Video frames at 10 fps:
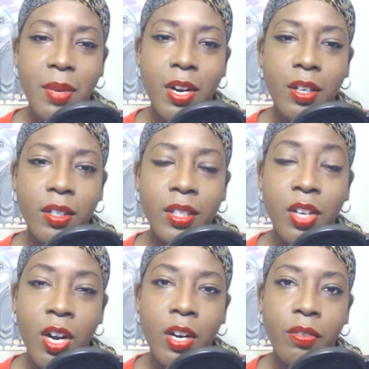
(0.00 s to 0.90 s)
America in
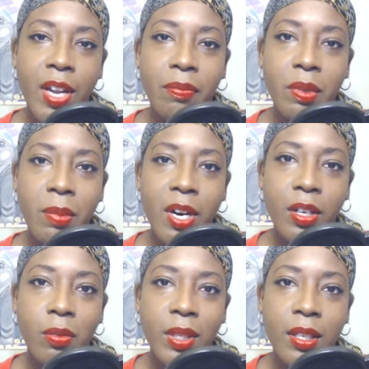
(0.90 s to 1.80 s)
honor of Captain
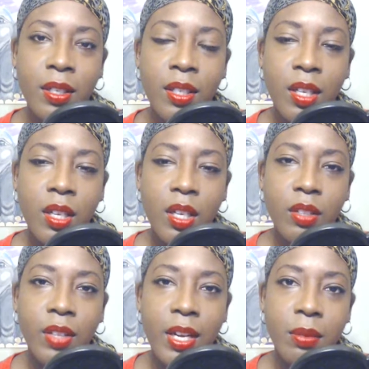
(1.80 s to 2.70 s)
America, when they
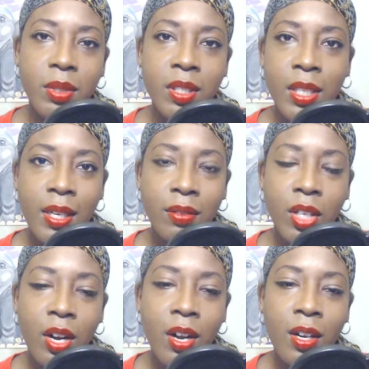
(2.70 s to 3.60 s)
thought he was dead and
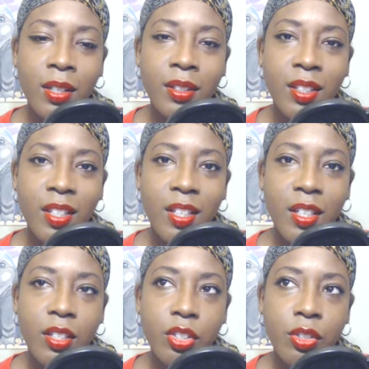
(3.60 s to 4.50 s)
gone,
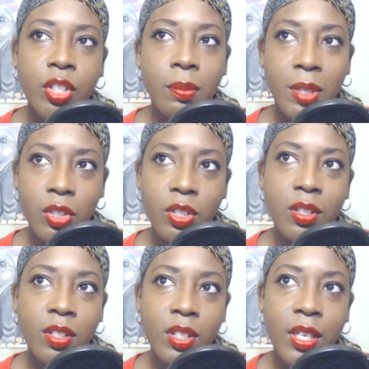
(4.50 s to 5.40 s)
she
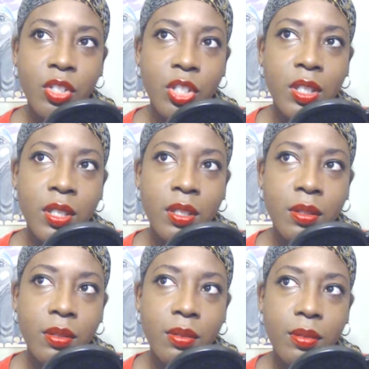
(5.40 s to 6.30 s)
mentions that she
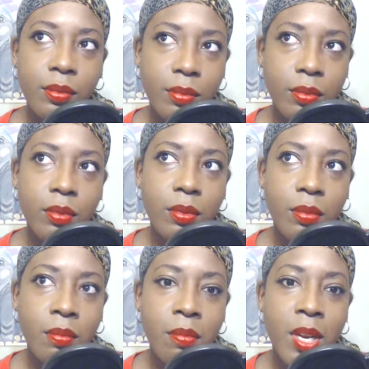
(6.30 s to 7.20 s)

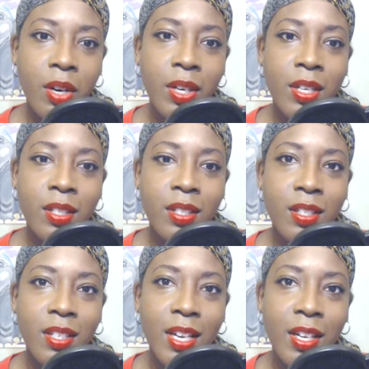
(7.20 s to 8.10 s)
married
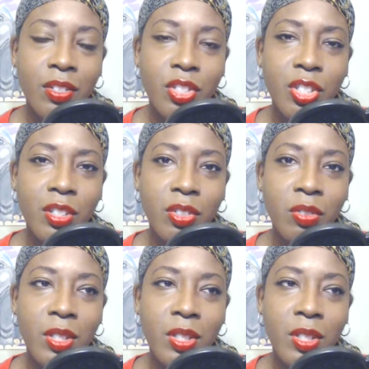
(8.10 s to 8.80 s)
and had children.